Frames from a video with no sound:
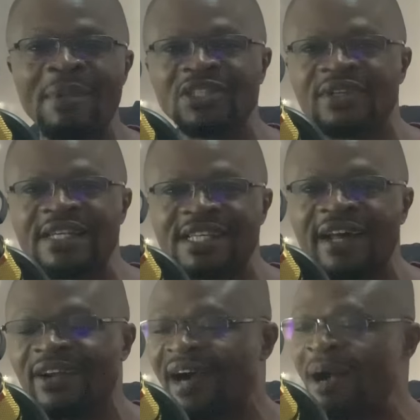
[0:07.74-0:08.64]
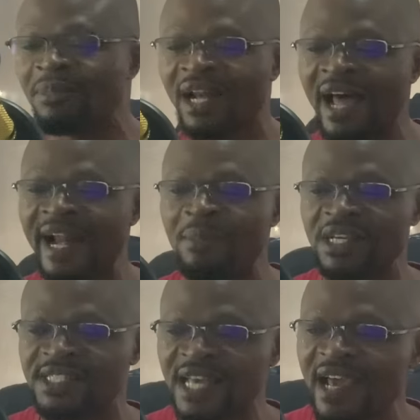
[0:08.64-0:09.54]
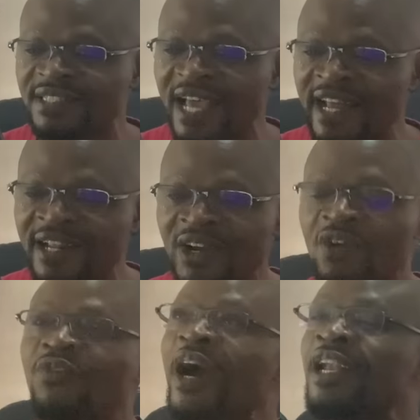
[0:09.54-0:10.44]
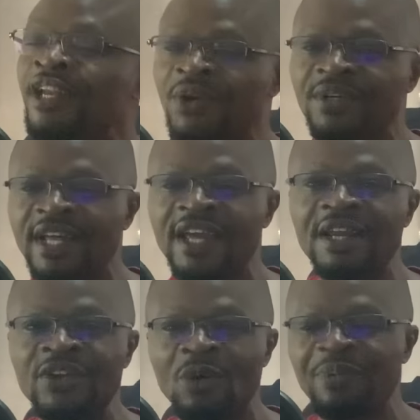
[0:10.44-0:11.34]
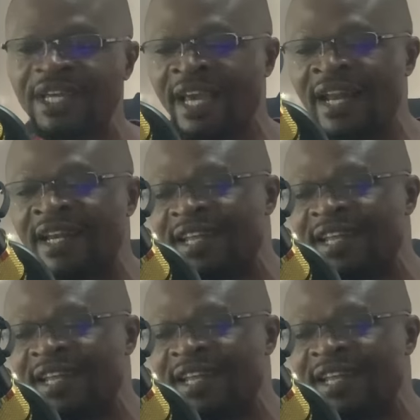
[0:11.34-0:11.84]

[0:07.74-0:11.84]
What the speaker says: back to the channel. I'm glad, I'm excited for a new day, new beginning.